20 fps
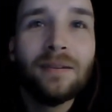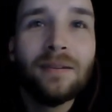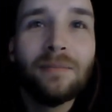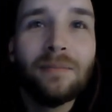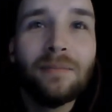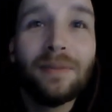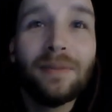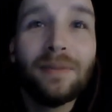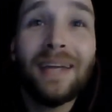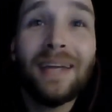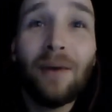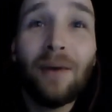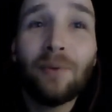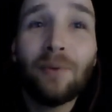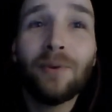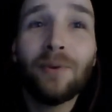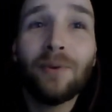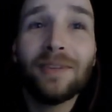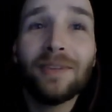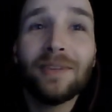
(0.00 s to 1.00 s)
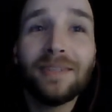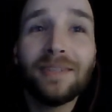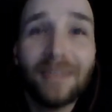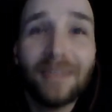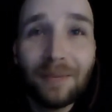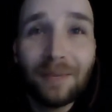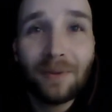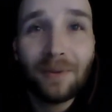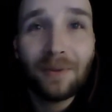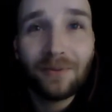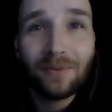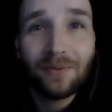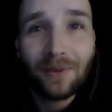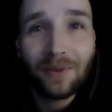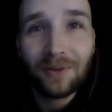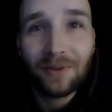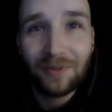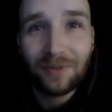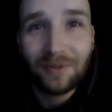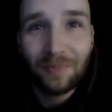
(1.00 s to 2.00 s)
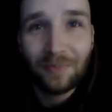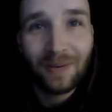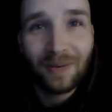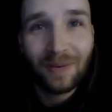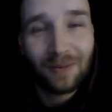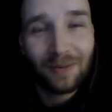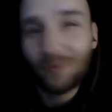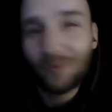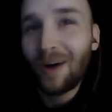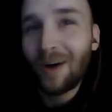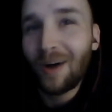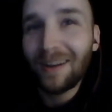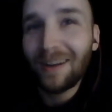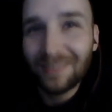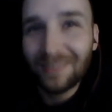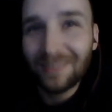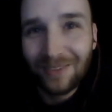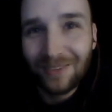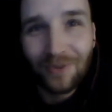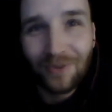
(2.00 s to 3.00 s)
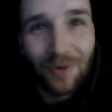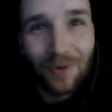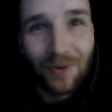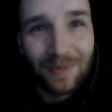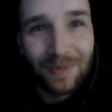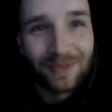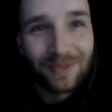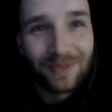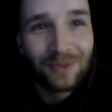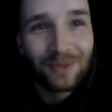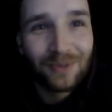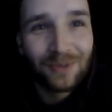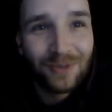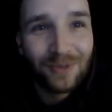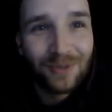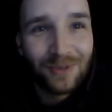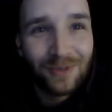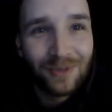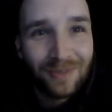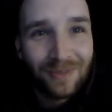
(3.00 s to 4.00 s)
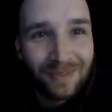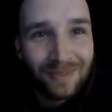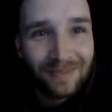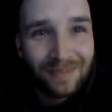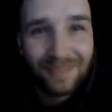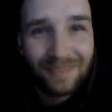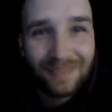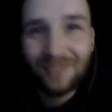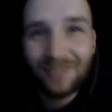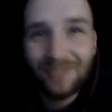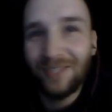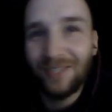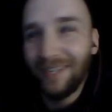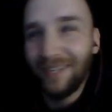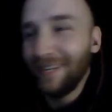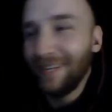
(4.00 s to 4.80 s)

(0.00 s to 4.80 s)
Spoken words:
But now we want these same motherfuckers to pick up rocks and throw them at school shooters? Shit.